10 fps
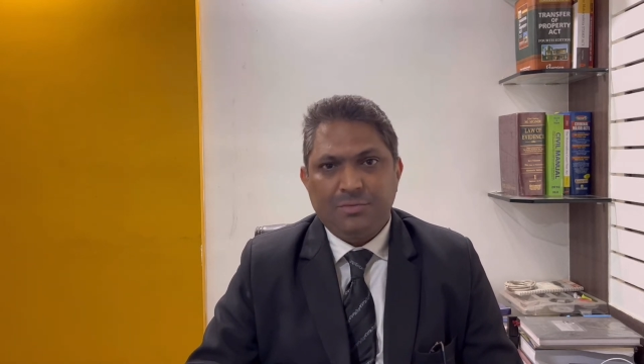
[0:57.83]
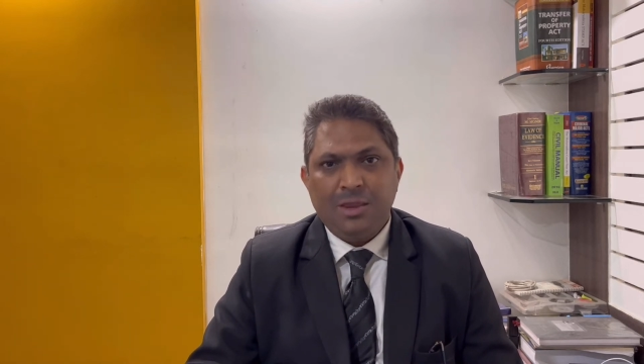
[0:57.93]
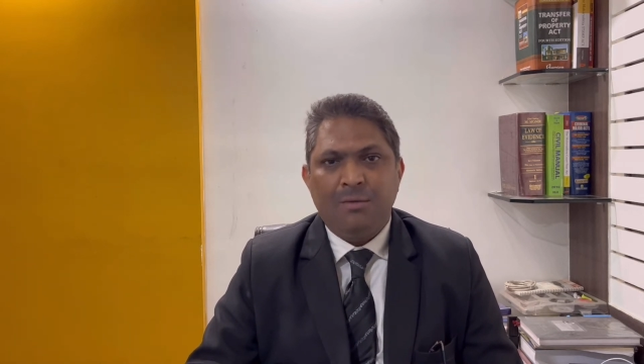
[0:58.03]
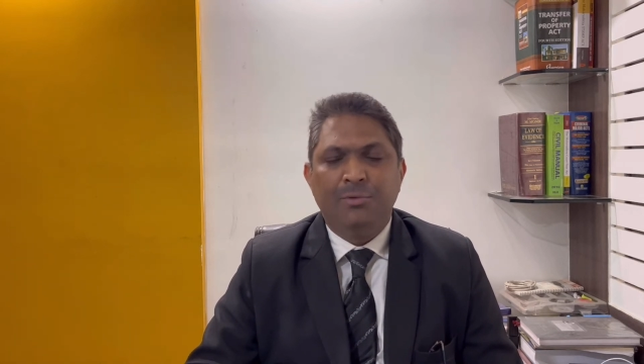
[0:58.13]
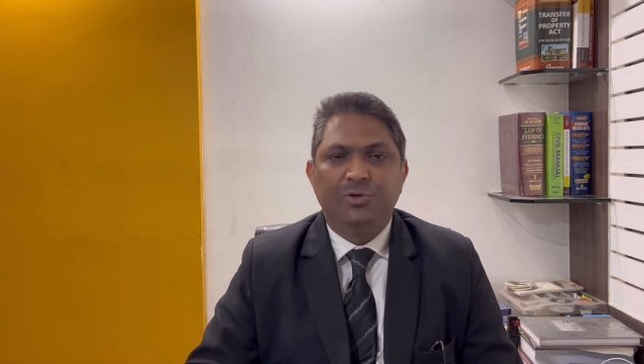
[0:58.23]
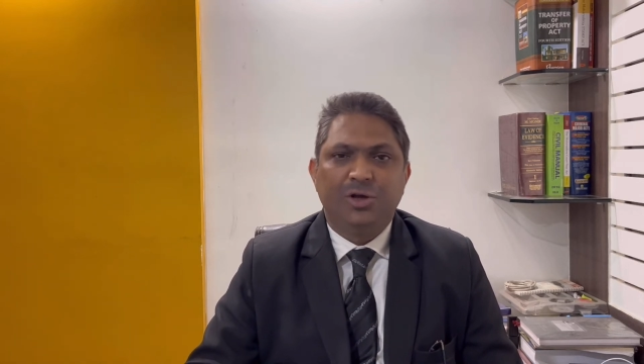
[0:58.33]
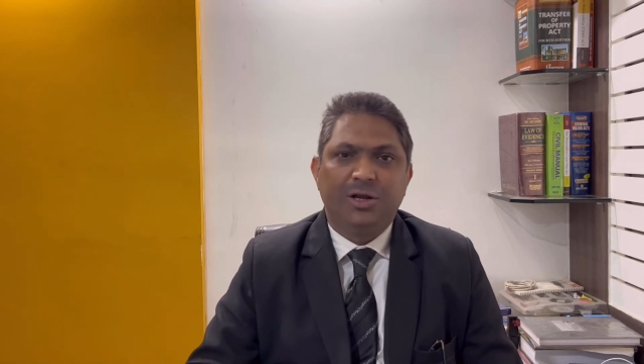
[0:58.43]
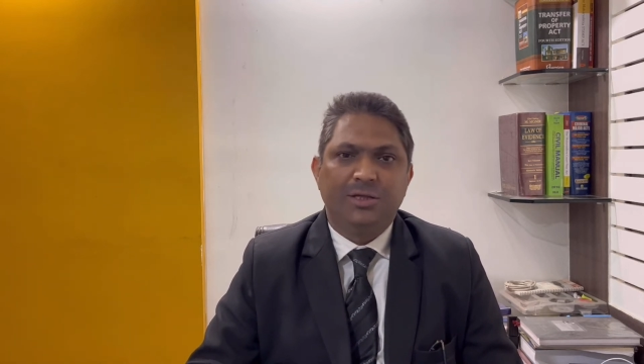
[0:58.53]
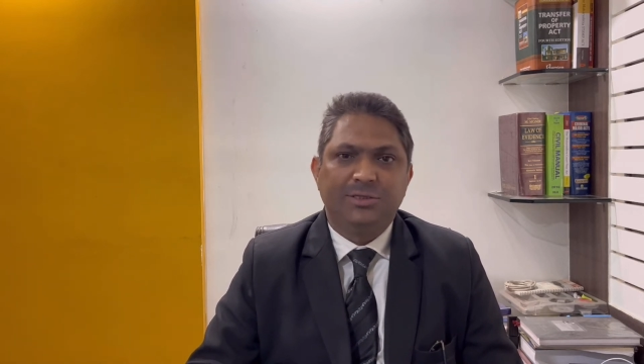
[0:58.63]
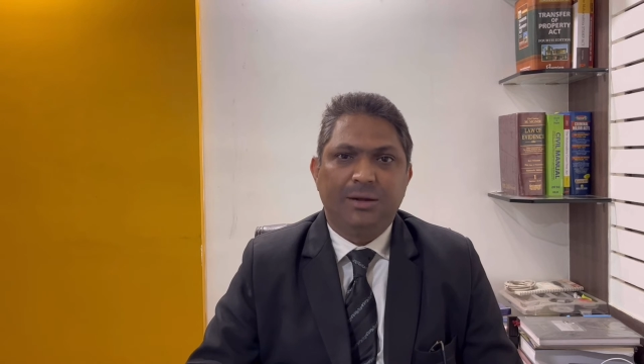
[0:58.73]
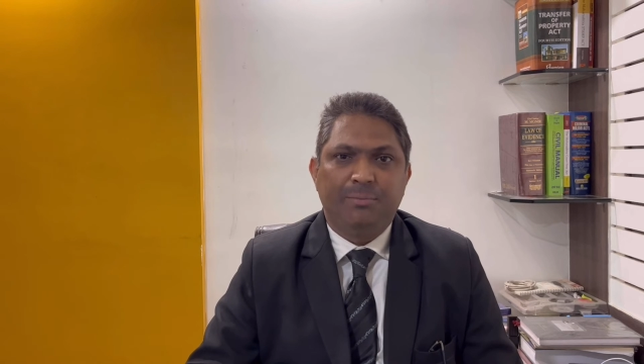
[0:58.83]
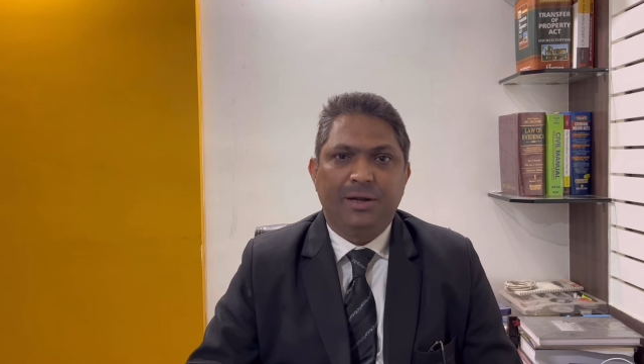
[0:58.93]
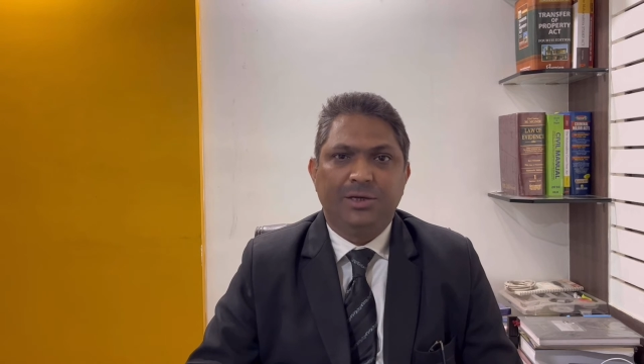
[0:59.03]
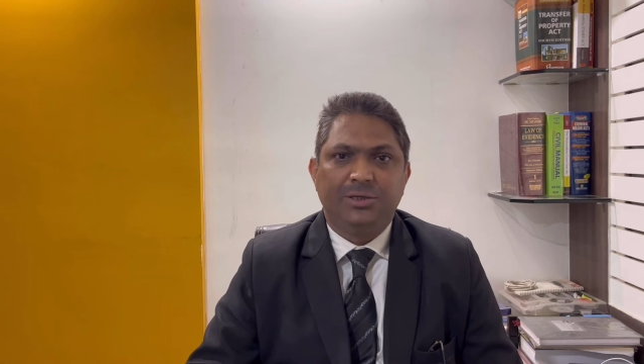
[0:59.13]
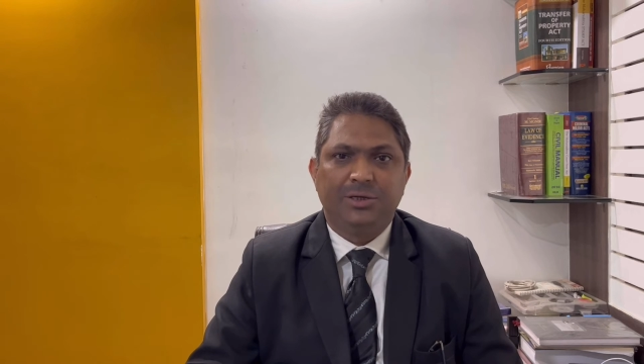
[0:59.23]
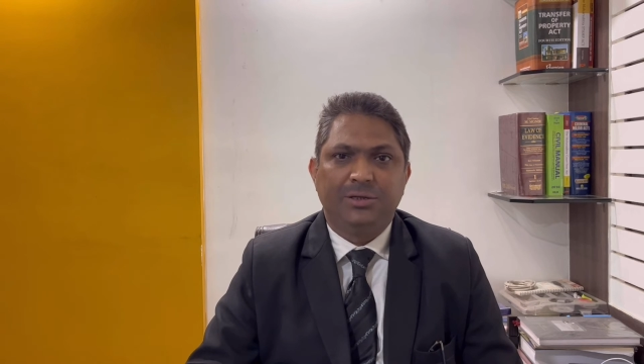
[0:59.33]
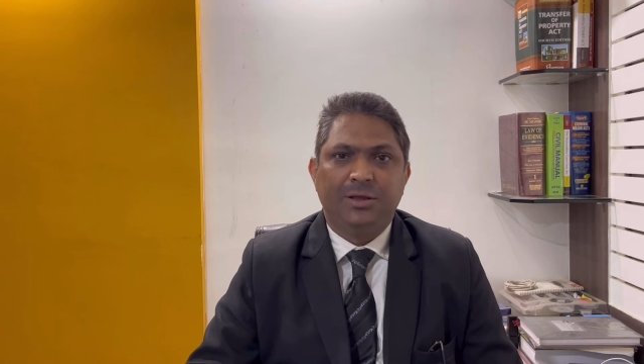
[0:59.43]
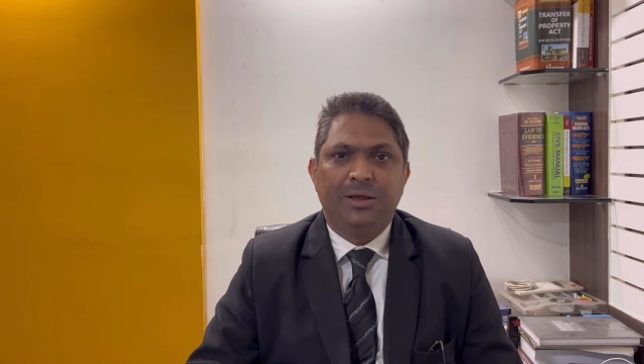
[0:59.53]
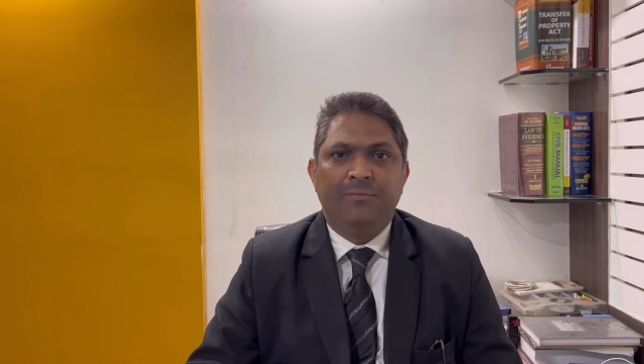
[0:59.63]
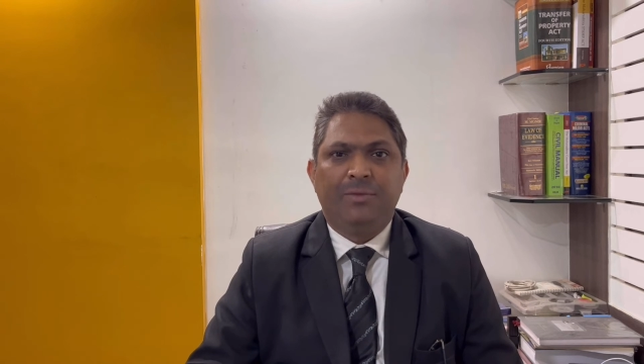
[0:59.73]
Mutual consent petition
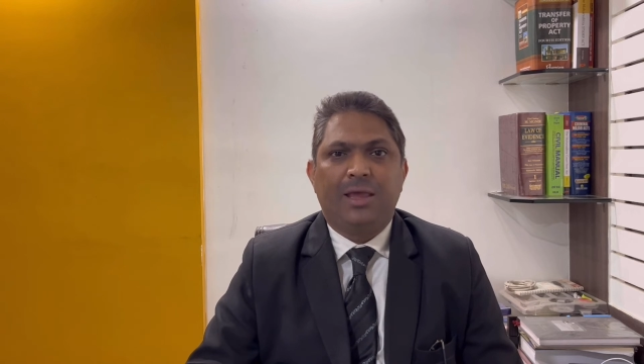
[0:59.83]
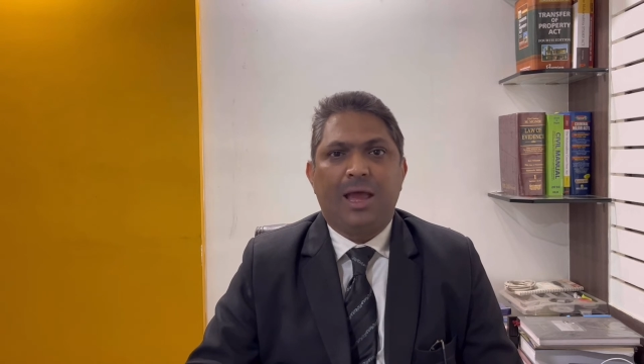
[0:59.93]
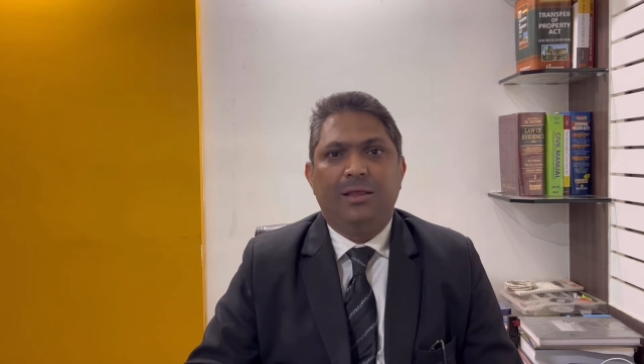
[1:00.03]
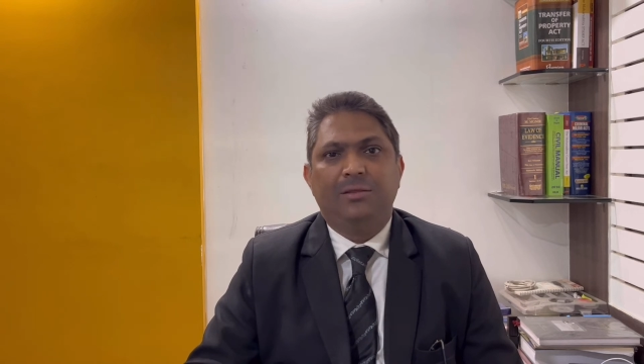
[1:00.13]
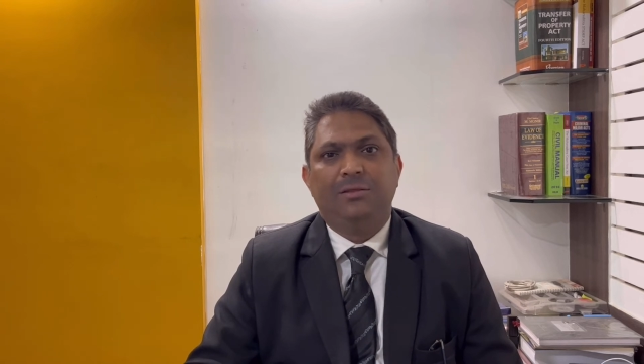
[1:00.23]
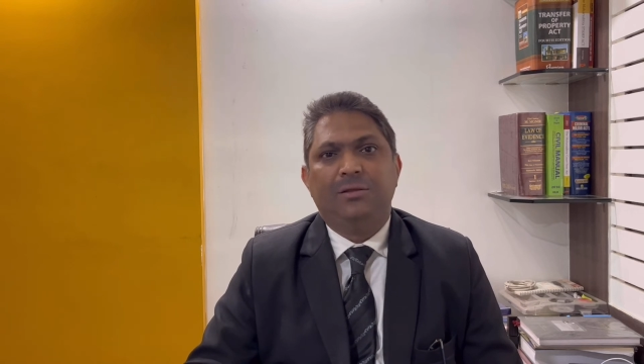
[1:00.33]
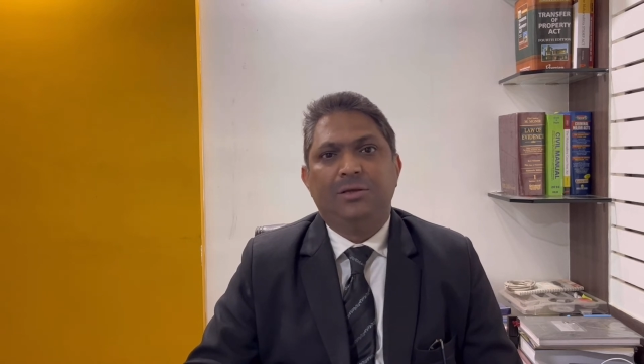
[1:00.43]
can